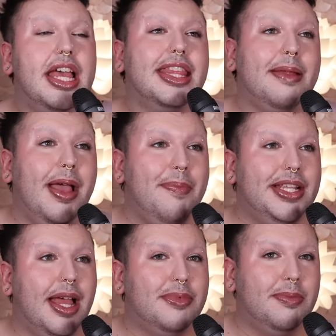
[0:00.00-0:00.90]
that I might be
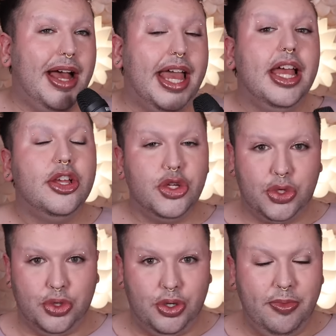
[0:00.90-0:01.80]
tempted by,
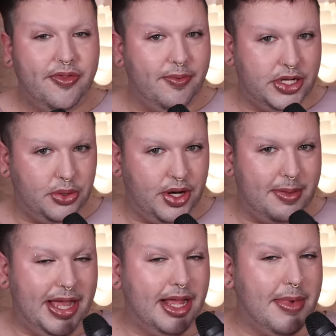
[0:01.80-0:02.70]
Shroom from Victoria
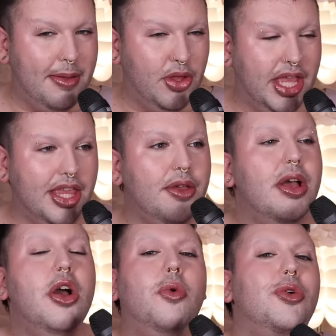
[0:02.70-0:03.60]
Beckham, I'm looking at you,
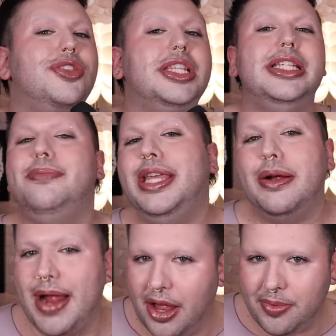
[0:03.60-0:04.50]
will still be
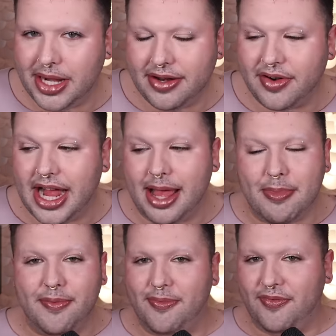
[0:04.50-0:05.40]
around whenever I'm
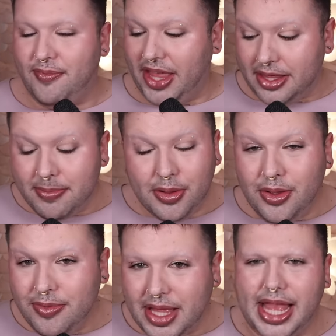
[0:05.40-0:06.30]

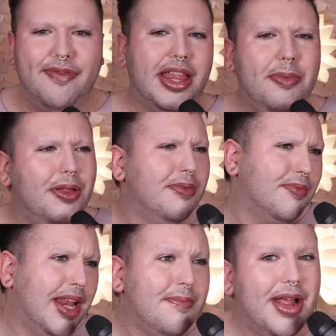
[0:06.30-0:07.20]
available, like available,
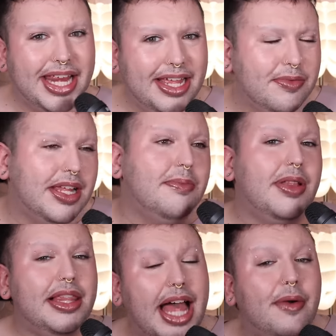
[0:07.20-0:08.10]
when I'm ready, when I'm
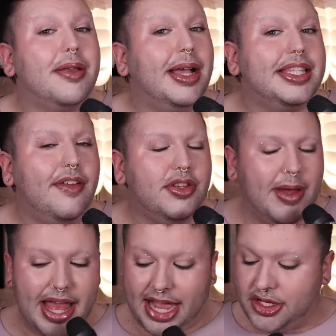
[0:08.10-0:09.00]
allowing myself to
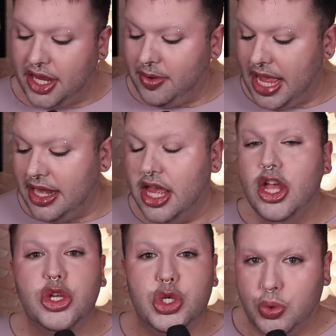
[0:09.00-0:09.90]
buy eyeshadow again.
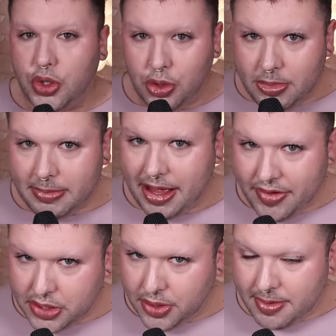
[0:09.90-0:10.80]
Shroom by
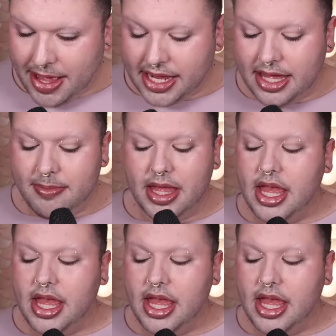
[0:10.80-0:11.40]
Victoria Beckham.